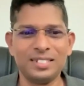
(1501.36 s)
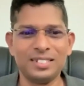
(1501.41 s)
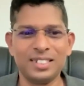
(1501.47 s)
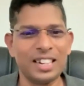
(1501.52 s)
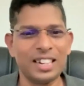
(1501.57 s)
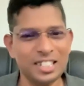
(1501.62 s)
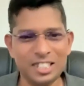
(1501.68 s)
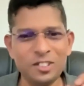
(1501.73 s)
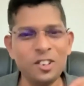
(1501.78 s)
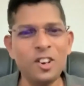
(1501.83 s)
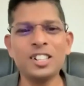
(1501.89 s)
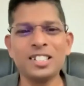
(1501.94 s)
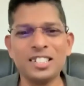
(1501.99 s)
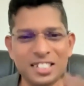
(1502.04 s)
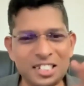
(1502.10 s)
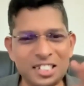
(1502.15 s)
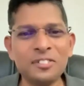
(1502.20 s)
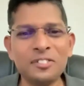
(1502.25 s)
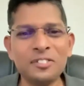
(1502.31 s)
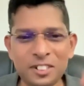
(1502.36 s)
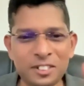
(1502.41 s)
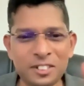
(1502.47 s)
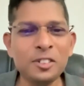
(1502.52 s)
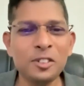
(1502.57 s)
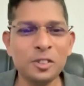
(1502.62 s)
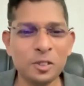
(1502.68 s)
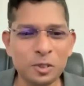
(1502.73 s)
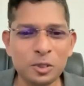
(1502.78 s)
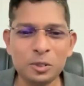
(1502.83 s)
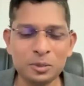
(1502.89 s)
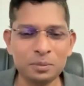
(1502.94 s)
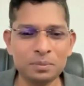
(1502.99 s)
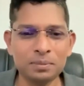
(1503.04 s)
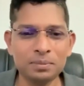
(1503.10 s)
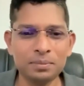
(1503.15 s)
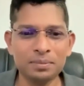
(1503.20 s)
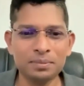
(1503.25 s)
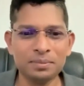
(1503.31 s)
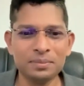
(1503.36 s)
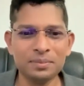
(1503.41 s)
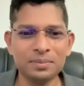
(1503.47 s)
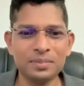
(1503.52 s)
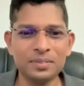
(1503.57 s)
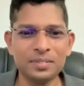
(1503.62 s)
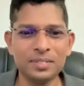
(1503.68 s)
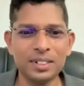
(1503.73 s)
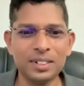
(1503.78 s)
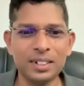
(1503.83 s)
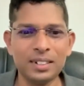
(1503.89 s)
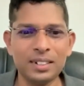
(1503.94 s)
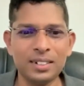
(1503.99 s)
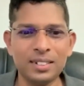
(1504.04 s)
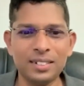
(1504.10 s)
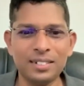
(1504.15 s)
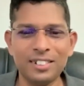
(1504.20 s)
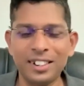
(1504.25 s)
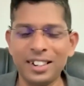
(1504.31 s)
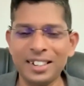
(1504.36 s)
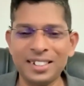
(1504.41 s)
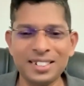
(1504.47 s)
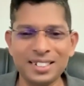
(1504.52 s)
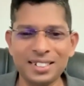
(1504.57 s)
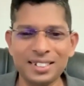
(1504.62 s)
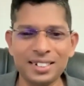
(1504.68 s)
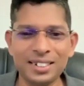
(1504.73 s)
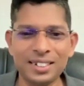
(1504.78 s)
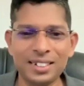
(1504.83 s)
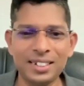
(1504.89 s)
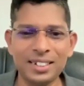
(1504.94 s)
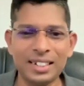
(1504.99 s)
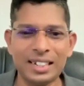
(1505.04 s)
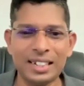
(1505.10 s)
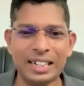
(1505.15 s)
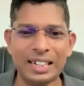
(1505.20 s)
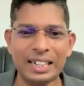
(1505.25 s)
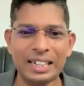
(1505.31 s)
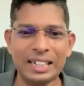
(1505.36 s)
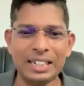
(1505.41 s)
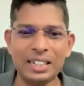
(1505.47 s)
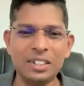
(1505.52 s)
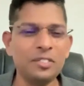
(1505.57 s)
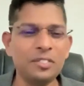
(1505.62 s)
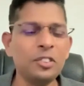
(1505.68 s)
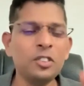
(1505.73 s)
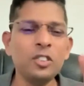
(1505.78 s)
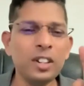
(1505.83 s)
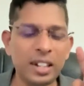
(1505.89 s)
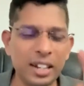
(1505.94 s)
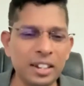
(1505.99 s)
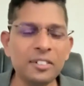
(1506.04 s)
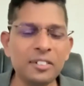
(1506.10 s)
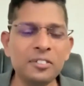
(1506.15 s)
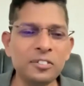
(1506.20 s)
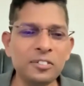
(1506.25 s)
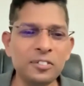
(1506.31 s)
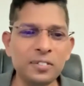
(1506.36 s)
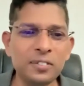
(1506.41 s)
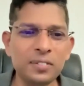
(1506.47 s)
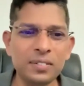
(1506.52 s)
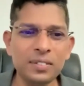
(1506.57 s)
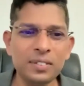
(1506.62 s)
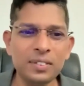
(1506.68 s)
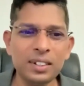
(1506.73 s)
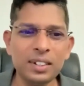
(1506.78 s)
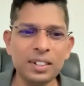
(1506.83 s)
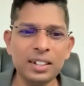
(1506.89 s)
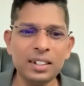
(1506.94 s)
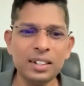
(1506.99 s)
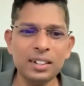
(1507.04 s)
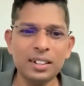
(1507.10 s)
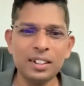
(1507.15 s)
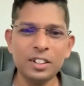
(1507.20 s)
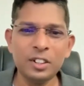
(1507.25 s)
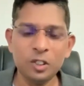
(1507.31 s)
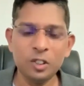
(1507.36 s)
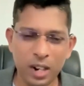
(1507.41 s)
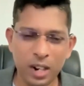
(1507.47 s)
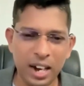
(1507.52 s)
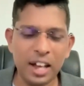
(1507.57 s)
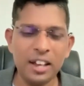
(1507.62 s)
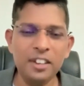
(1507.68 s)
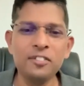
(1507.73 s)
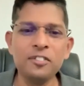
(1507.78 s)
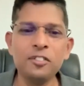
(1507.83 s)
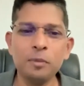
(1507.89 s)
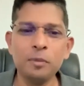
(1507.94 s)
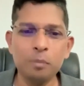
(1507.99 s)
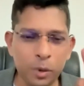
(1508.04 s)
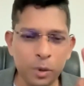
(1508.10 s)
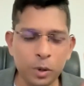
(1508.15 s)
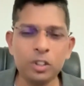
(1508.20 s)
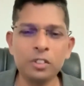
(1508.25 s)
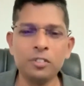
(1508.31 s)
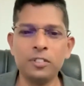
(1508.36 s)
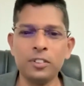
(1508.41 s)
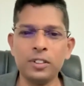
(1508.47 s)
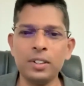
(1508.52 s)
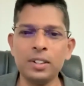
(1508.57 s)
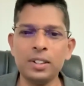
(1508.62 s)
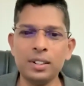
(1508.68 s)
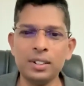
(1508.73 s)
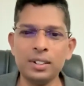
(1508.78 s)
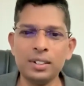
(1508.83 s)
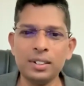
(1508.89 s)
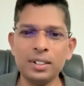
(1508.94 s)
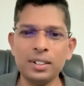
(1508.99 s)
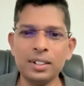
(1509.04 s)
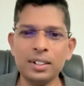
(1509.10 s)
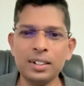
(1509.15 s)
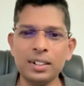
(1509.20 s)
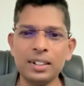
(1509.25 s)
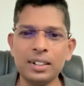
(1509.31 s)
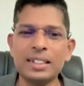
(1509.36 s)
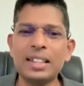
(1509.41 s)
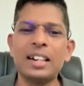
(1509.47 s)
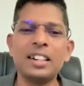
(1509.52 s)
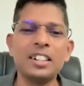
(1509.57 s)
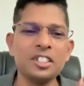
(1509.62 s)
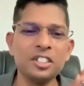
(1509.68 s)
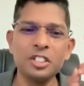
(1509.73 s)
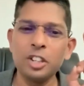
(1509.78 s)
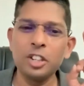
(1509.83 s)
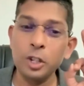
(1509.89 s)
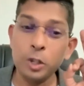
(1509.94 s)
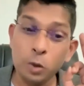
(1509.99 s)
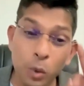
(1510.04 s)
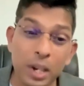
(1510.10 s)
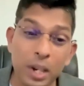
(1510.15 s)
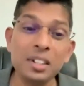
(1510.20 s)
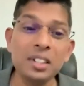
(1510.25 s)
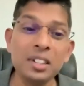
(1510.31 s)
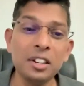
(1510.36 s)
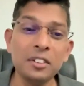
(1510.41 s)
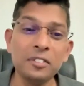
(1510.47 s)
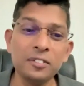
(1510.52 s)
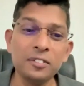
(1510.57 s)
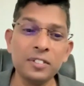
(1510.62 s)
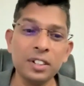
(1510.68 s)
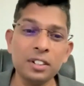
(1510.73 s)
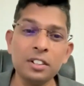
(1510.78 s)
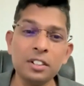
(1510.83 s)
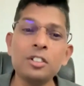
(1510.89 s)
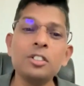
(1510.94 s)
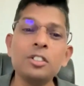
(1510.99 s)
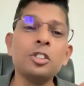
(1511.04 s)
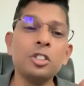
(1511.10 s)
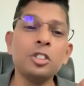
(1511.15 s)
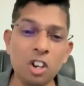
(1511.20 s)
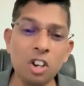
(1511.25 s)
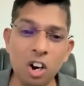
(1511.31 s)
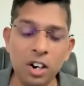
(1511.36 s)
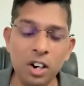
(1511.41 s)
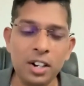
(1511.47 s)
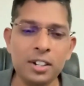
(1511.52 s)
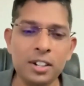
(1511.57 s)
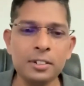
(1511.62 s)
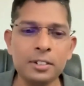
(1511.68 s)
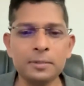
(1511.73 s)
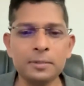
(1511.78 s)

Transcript: That is God's gift to you, right? If you live your life beautiful, that is your gift to God.